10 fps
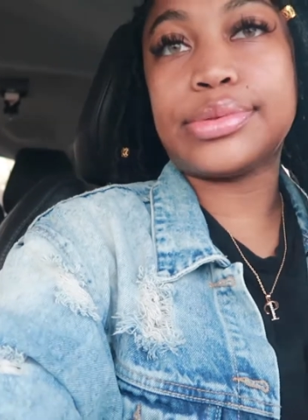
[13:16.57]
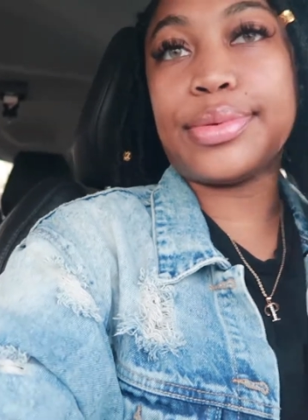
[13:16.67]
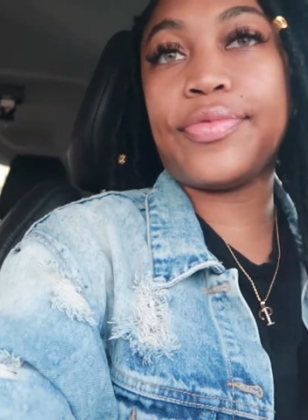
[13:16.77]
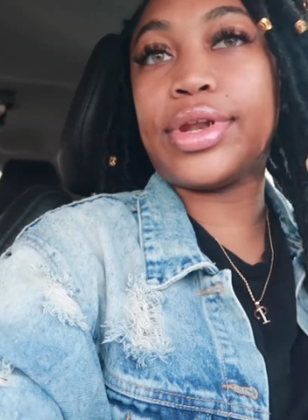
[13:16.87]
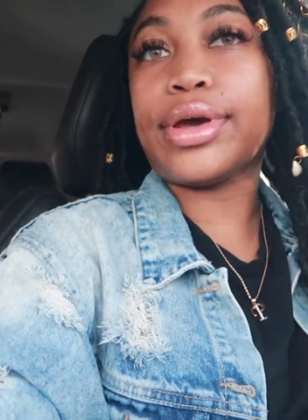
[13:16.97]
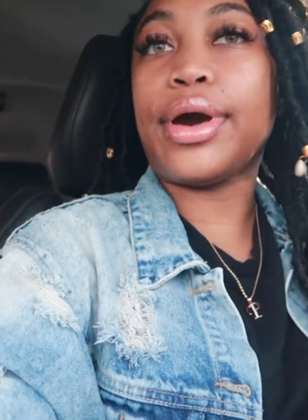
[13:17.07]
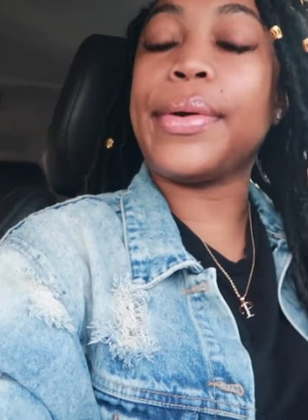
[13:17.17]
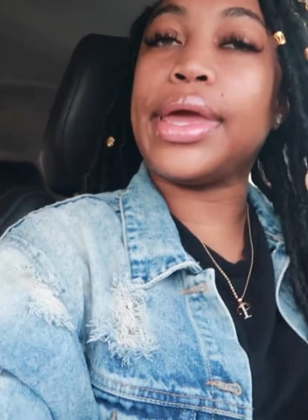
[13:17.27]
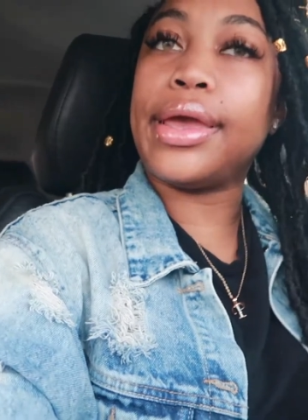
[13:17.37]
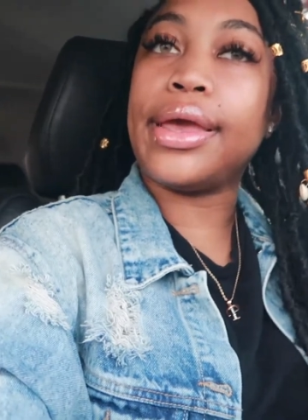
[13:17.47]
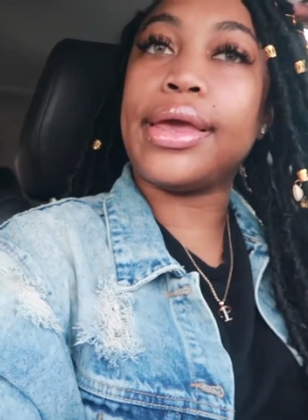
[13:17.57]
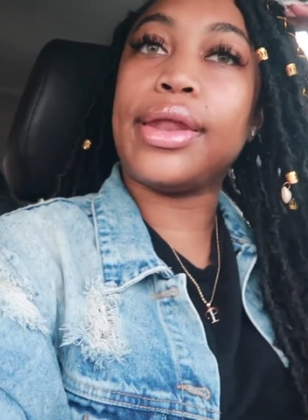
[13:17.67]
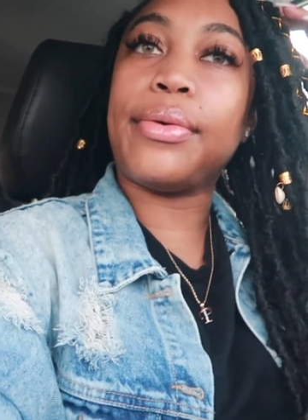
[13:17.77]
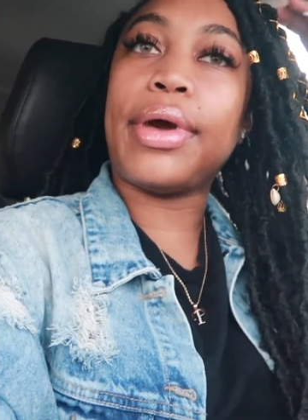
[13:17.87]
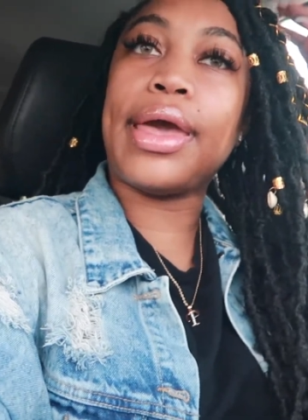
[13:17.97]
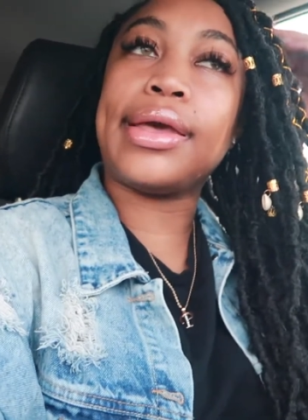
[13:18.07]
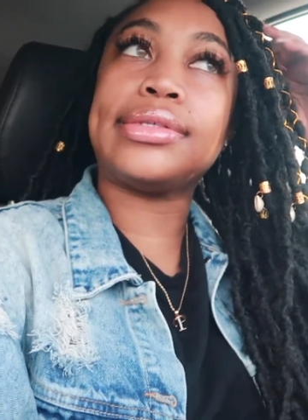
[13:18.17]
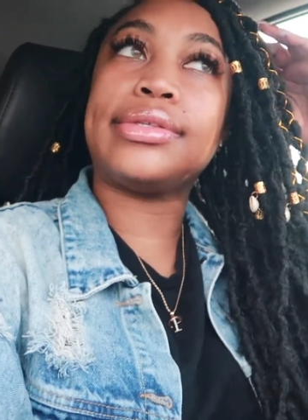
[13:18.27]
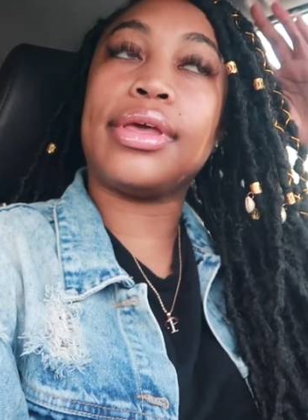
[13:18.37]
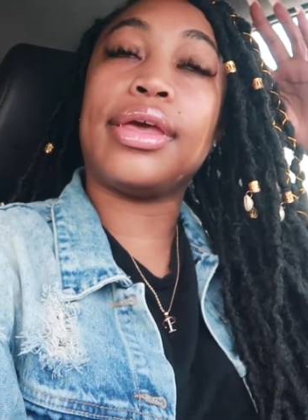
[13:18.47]
We finna go in and get a wax
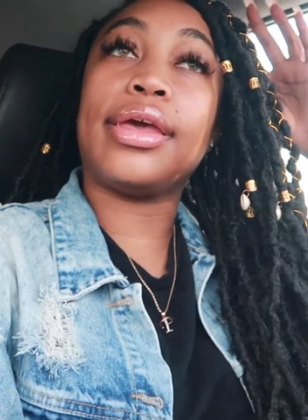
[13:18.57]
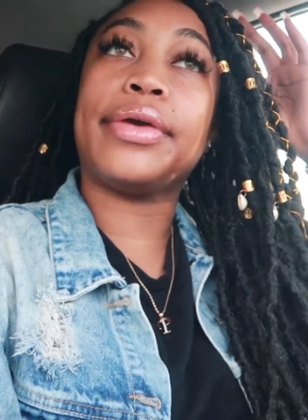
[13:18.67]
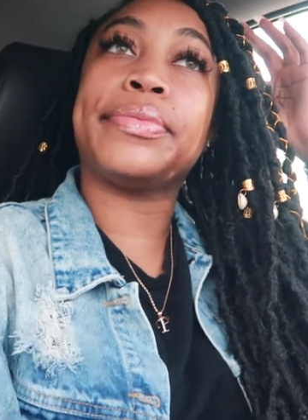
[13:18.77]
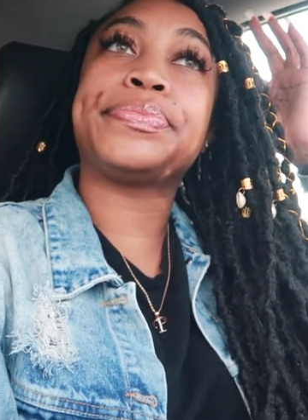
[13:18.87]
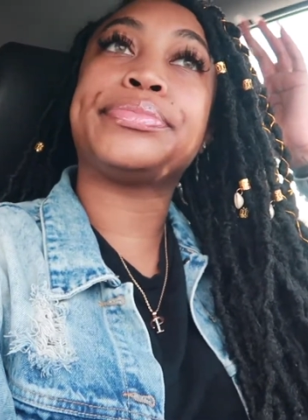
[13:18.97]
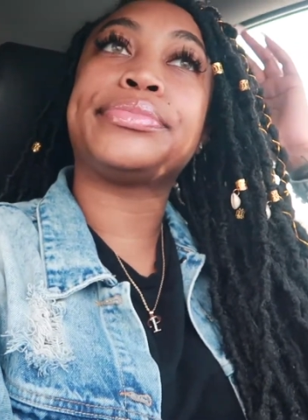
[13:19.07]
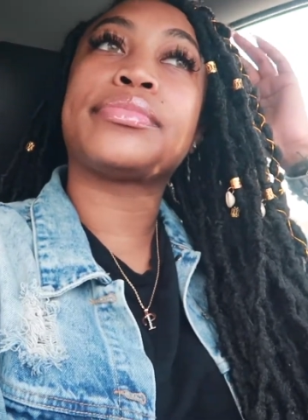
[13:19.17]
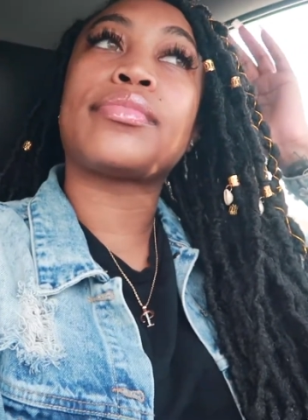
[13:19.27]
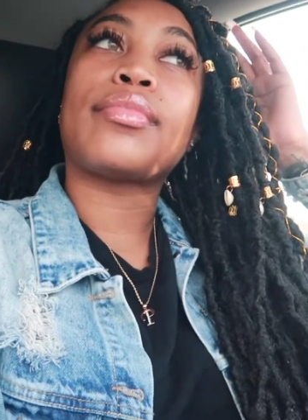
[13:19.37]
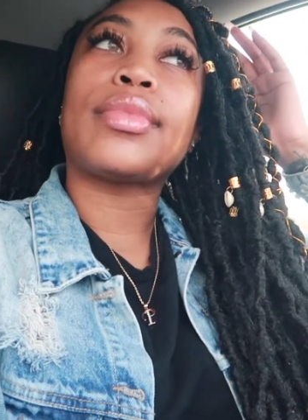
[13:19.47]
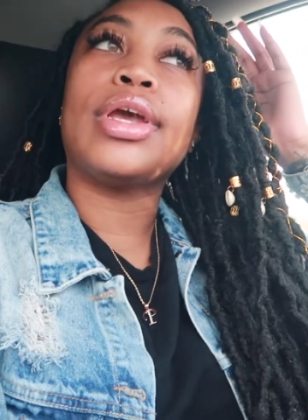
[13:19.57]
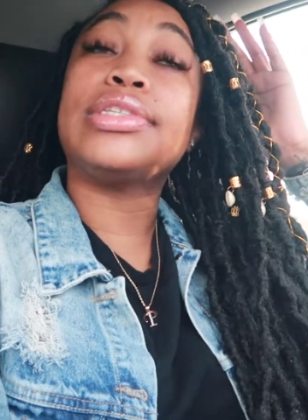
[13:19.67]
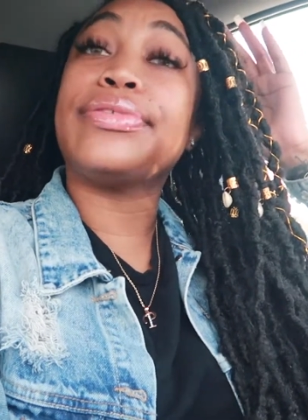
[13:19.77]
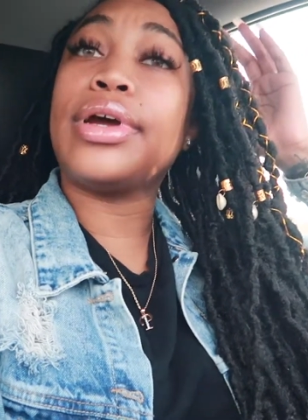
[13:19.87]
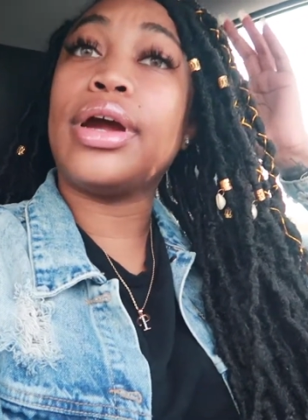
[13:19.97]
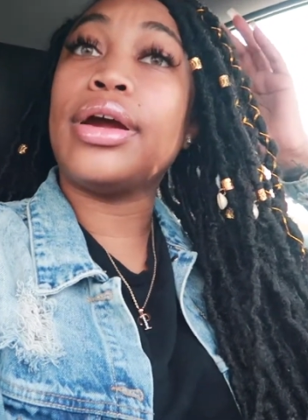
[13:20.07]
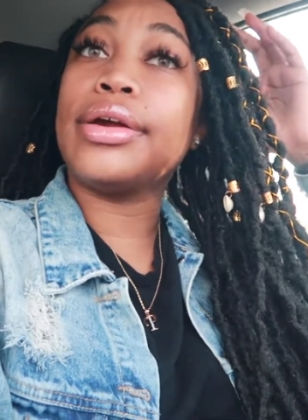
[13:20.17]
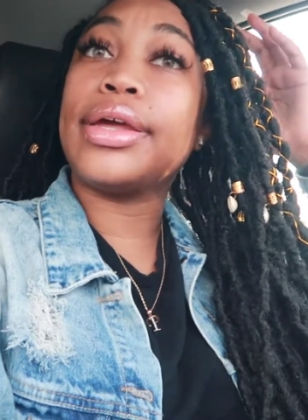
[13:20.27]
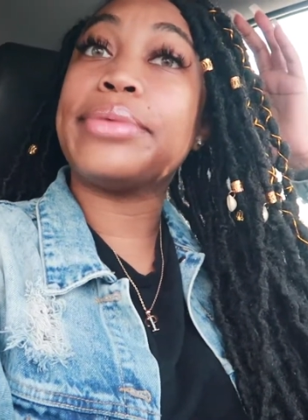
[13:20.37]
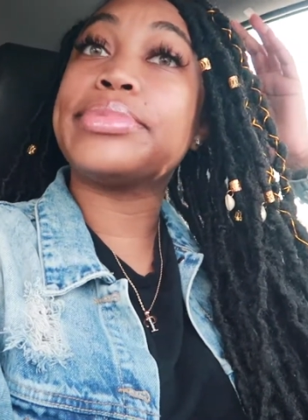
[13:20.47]
and it's gonna hurt
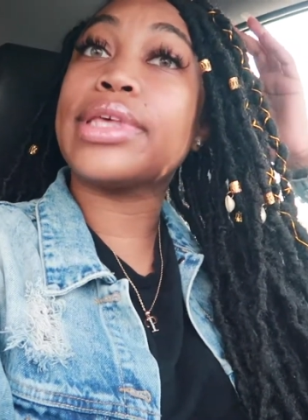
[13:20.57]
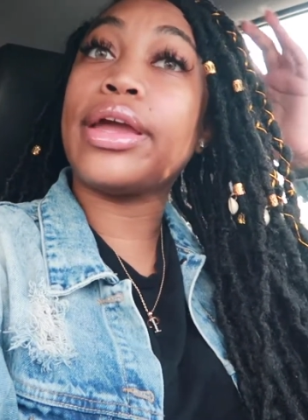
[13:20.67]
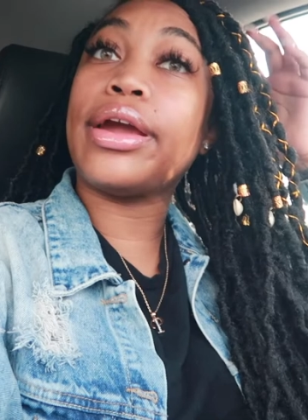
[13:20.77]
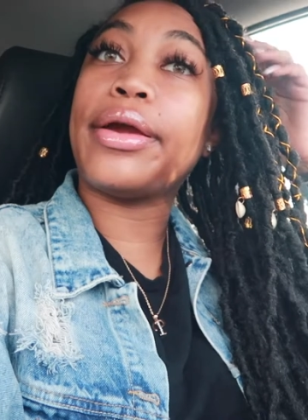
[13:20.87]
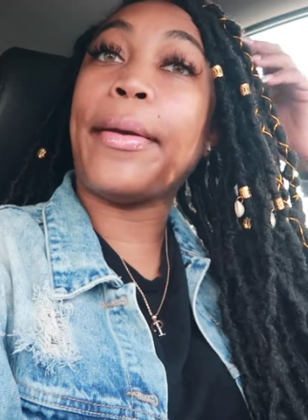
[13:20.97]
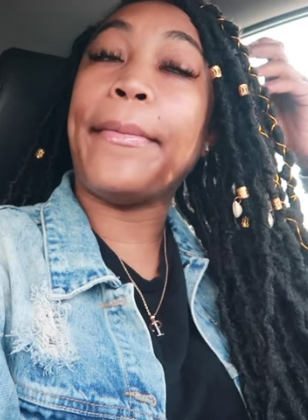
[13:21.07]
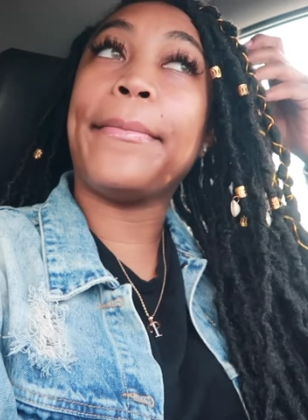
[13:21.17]
and I'm scared.